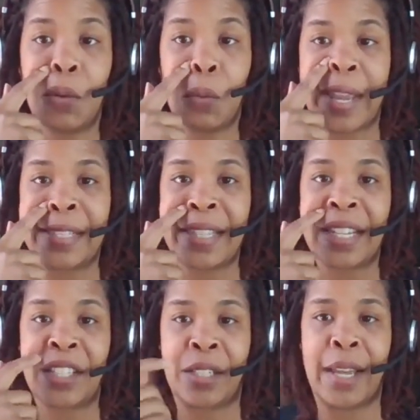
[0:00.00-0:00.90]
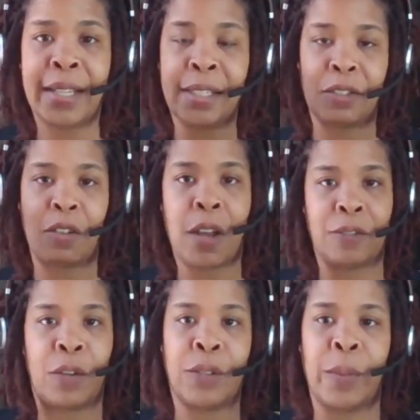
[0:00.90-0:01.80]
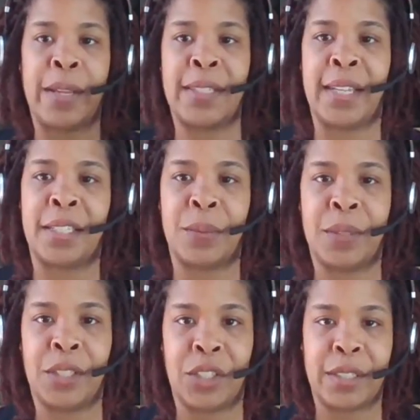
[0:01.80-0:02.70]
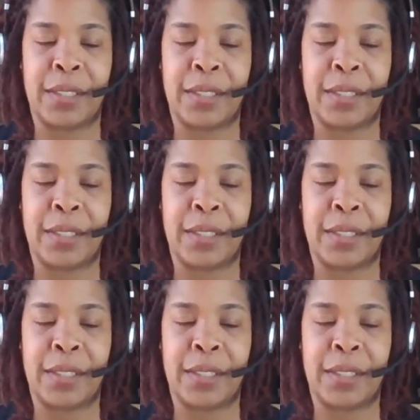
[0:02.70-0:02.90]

way station, like his Crossroads way station, was just